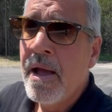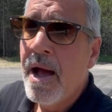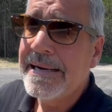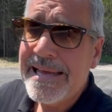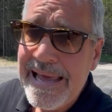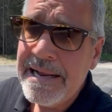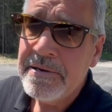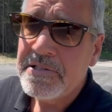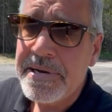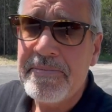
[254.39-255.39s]

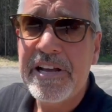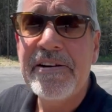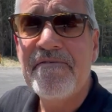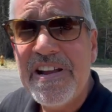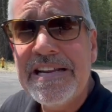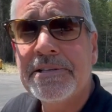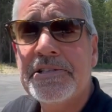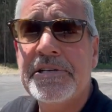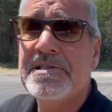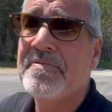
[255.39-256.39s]
again, some of the
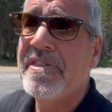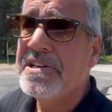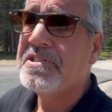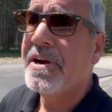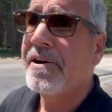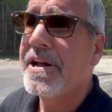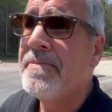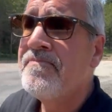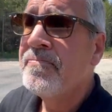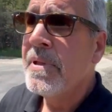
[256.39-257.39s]
conveniences of this
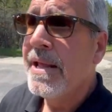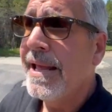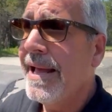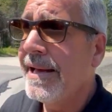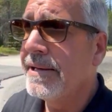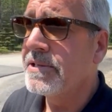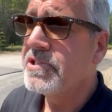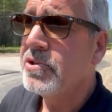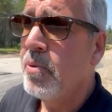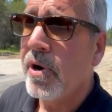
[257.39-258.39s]
area
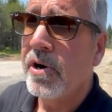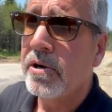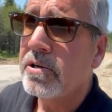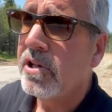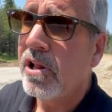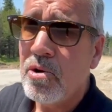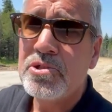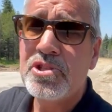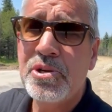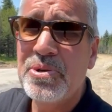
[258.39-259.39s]
is we're
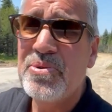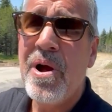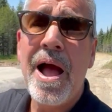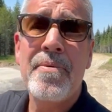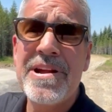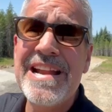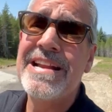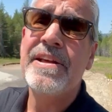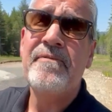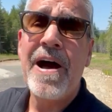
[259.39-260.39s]
close to Highway
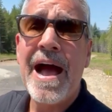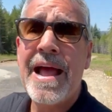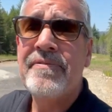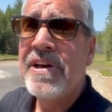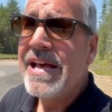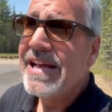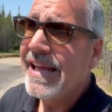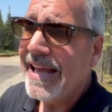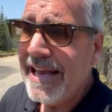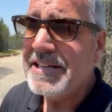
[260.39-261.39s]
95,
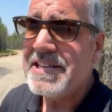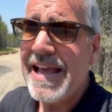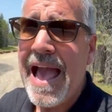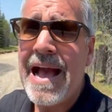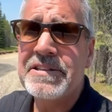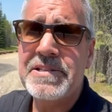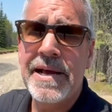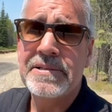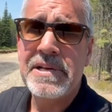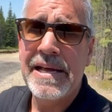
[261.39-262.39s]
easy
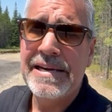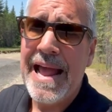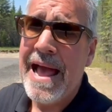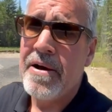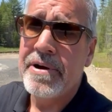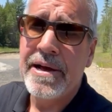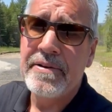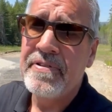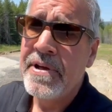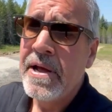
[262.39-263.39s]
access in and out
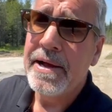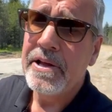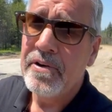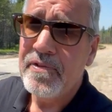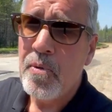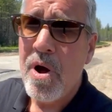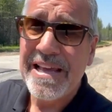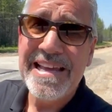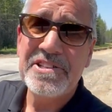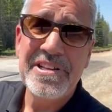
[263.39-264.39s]
of, if you want
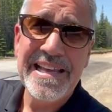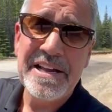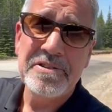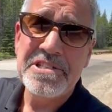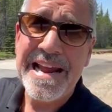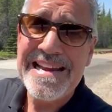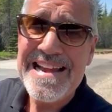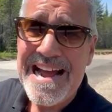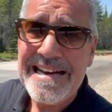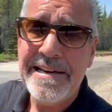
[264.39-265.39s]
to get to the Interstate
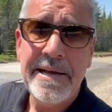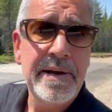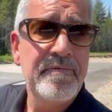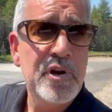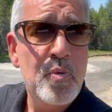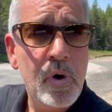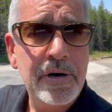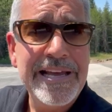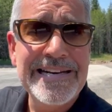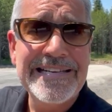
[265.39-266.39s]
90, if you
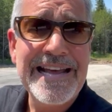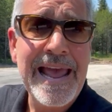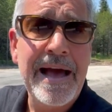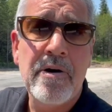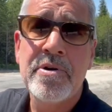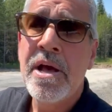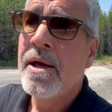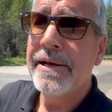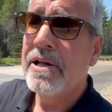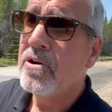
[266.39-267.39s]
work into town,
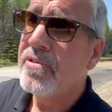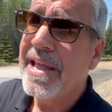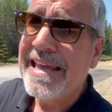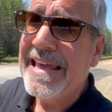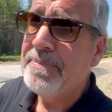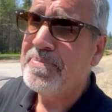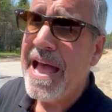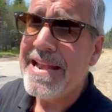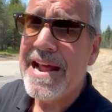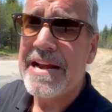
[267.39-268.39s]
they keep
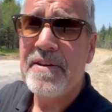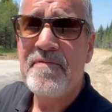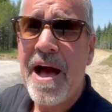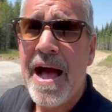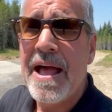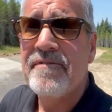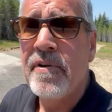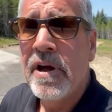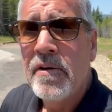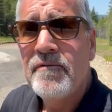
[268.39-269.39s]
that 95
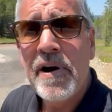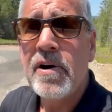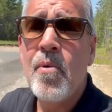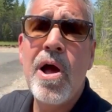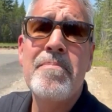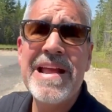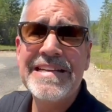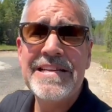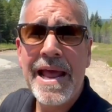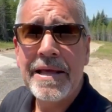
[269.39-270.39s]
very well
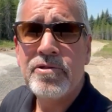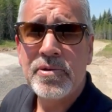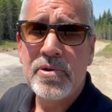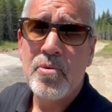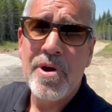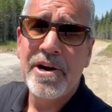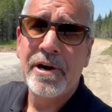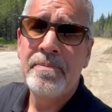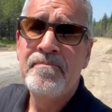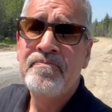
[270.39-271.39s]
maintained through the
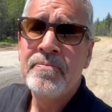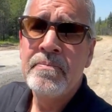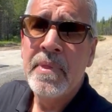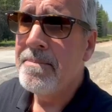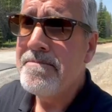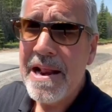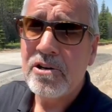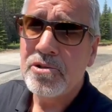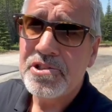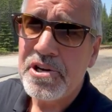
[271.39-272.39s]
winter.
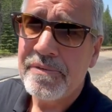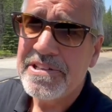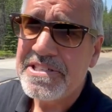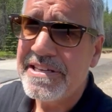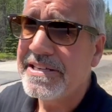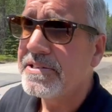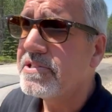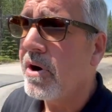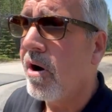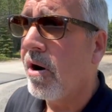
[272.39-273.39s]
Medical
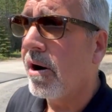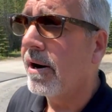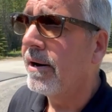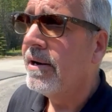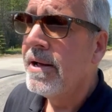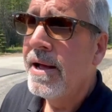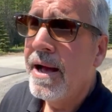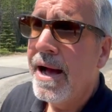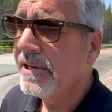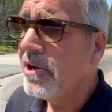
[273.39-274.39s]
services
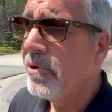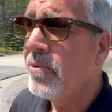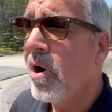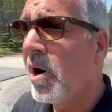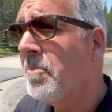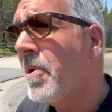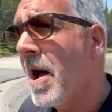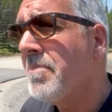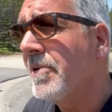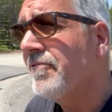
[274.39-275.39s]
you are
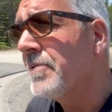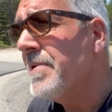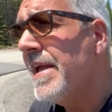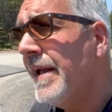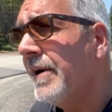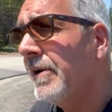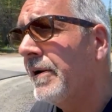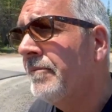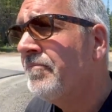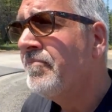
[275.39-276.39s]
probably from
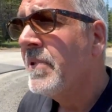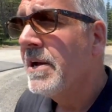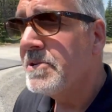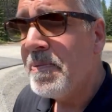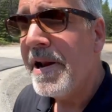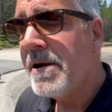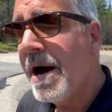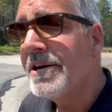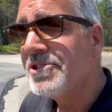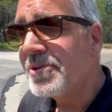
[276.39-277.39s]
here, depending
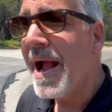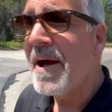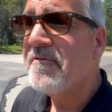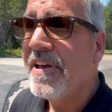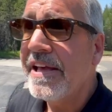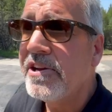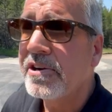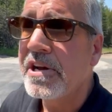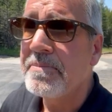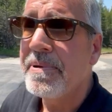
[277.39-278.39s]
on traffic,
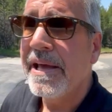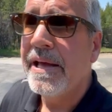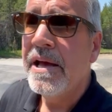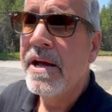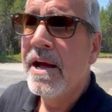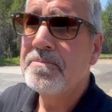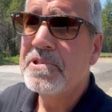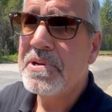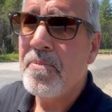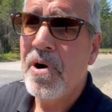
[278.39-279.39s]
you're going to be
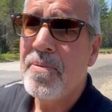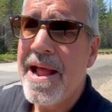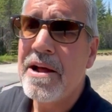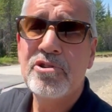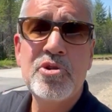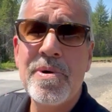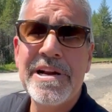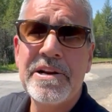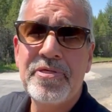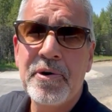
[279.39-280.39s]
somewhere around
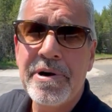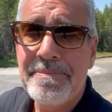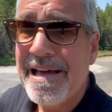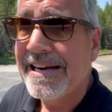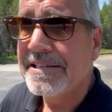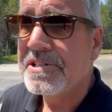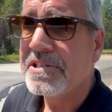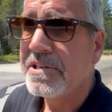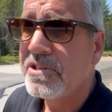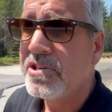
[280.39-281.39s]
20 to 30
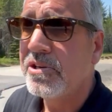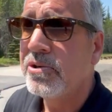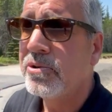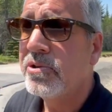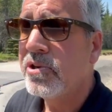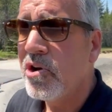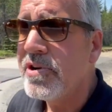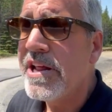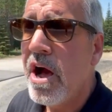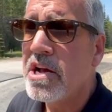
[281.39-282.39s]
minutes to
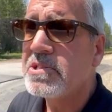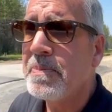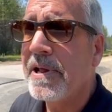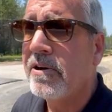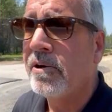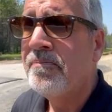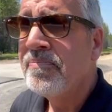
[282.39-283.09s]
Kootenai Hospital.